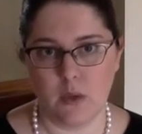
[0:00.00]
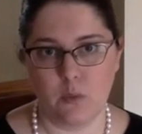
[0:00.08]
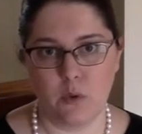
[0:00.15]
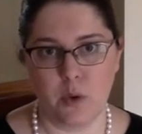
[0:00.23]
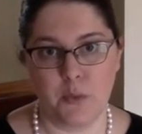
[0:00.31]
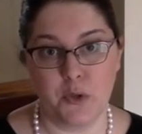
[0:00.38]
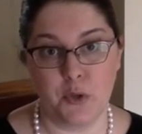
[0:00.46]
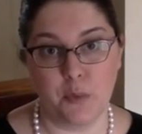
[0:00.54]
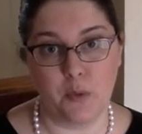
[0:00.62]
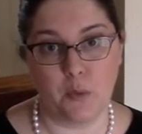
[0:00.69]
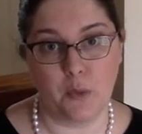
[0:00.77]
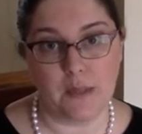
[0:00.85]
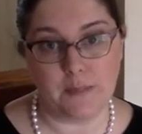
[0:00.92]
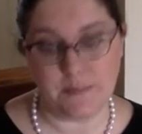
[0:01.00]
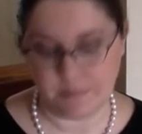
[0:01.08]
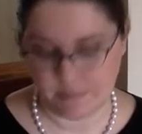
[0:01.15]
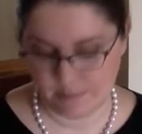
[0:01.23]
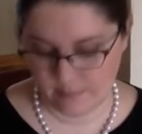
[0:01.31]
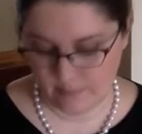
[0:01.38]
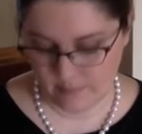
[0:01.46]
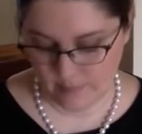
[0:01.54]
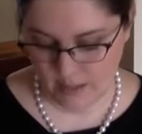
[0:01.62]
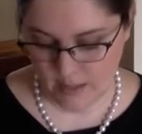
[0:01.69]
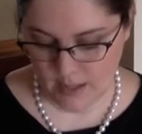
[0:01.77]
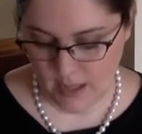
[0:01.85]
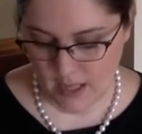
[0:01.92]
Roman numeral 1.
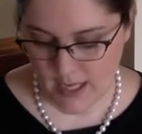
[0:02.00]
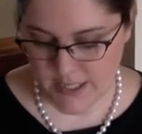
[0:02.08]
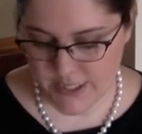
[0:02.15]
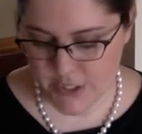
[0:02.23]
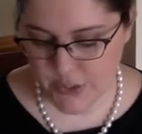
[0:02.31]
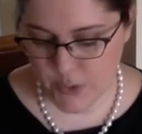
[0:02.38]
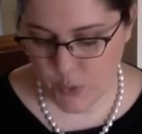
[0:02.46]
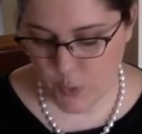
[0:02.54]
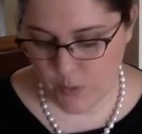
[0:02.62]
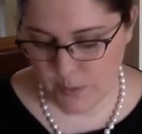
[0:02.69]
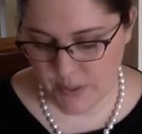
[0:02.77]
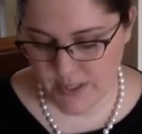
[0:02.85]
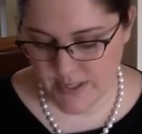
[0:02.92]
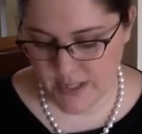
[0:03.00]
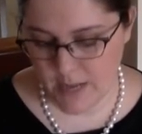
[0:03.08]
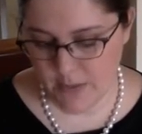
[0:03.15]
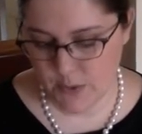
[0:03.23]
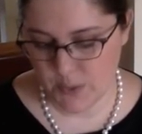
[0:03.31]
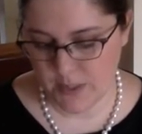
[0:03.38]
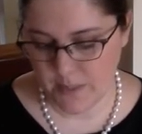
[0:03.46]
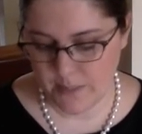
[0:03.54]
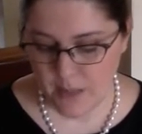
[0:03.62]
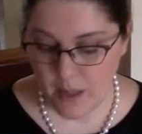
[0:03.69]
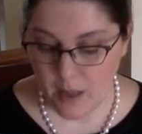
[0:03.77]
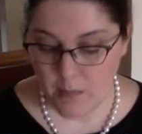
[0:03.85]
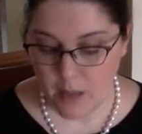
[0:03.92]
Until the court put a stop to it,
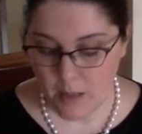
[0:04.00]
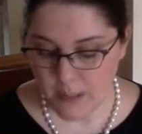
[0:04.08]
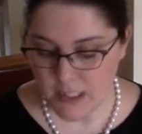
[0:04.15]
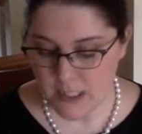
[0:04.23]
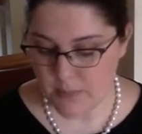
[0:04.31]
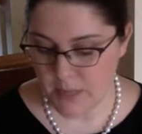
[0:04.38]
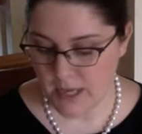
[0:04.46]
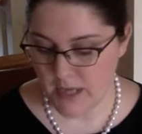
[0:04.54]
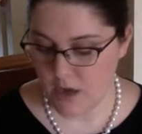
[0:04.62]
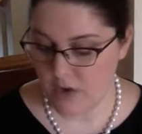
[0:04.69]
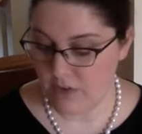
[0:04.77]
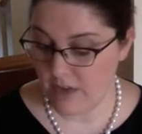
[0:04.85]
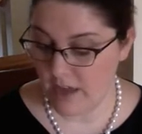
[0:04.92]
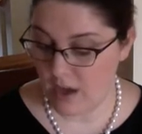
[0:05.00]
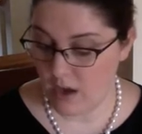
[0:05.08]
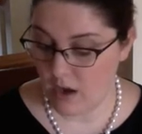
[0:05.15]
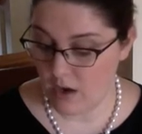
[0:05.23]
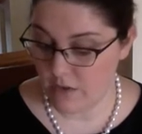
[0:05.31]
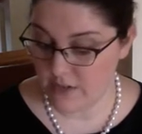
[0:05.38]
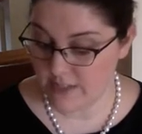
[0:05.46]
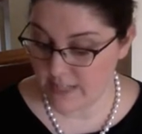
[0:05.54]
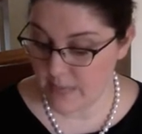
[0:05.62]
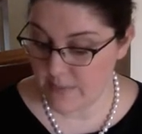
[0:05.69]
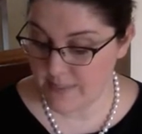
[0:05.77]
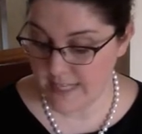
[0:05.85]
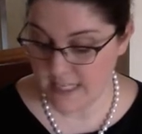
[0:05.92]
public debate over
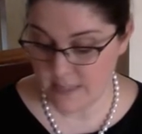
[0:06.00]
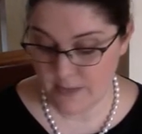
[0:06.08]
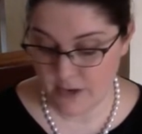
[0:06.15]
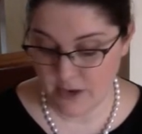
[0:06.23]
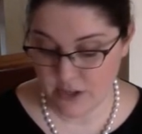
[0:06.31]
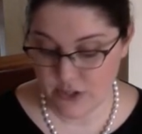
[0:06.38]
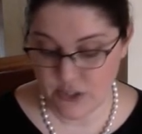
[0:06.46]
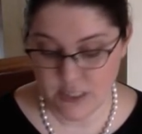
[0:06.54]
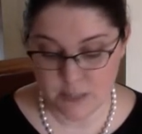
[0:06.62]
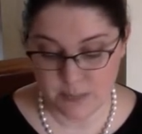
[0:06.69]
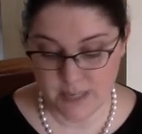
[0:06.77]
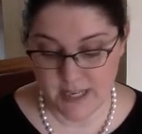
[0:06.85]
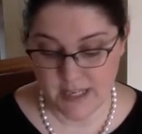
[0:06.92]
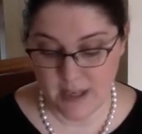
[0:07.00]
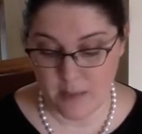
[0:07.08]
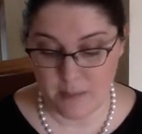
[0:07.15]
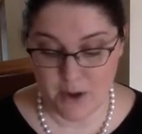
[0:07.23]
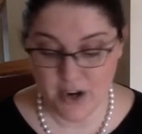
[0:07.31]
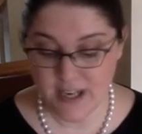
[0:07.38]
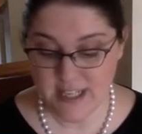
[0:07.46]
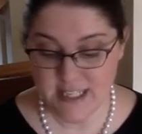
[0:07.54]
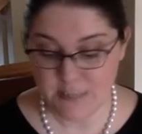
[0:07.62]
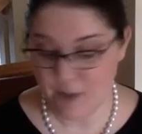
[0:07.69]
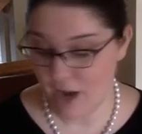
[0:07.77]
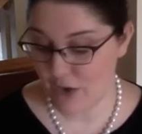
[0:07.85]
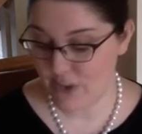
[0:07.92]
same-sex marriage displayed American
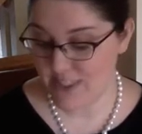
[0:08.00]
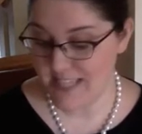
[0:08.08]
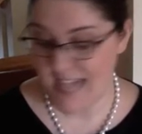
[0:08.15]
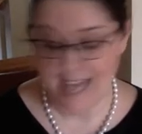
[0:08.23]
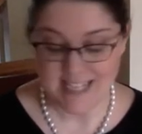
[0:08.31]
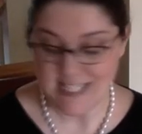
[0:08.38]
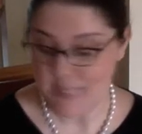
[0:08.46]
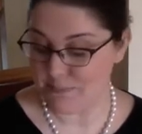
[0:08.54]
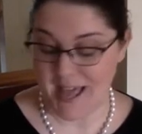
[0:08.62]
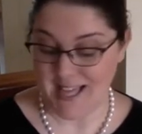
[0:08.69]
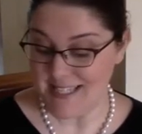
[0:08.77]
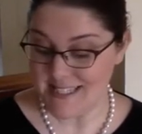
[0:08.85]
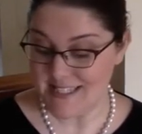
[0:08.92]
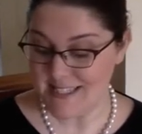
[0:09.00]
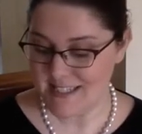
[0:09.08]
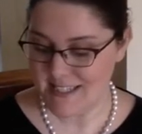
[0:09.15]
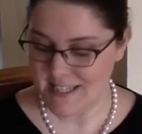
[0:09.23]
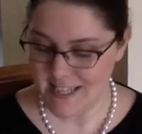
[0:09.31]
democracy at its best.